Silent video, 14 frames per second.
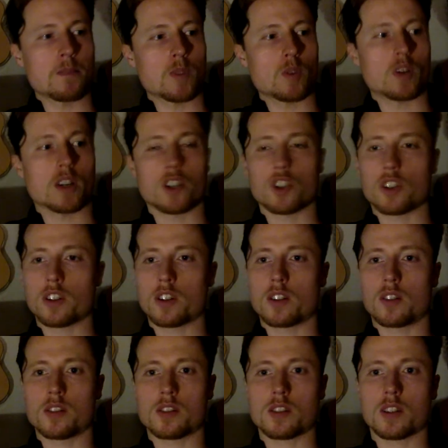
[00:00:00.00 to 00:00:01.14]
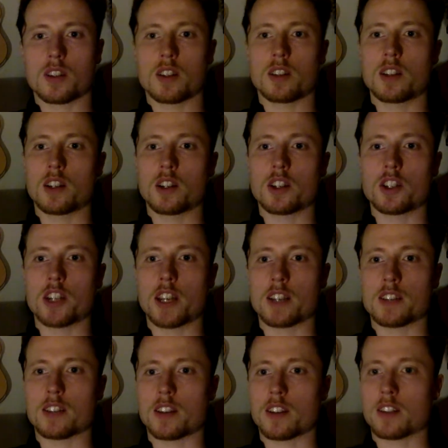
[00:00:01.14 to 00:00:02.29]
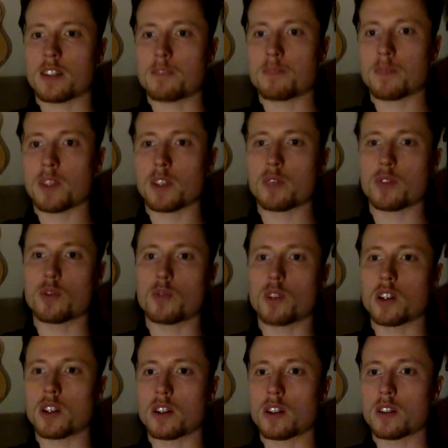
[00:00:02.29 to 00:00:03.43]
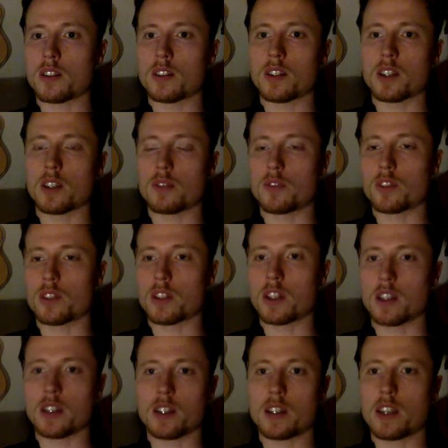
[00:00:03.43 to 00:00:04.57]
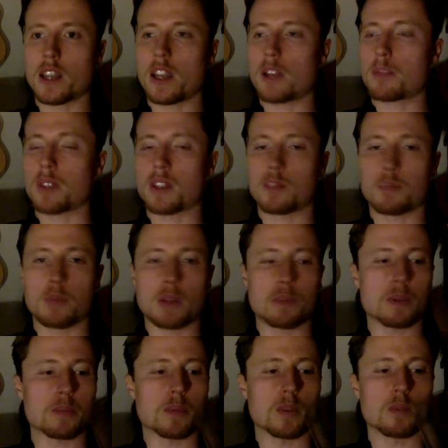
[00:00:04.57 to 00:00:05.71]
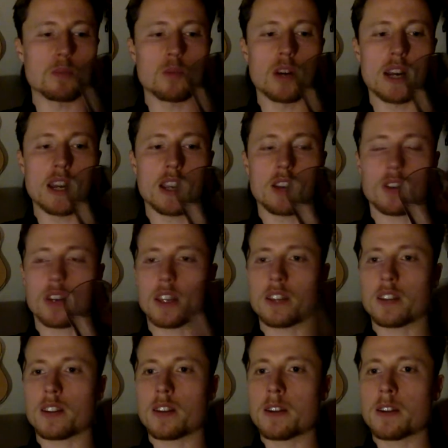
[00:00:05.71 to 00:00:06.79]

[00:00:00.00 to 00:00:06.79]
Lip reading: original Austrian English accent. If you're a bit more accurate,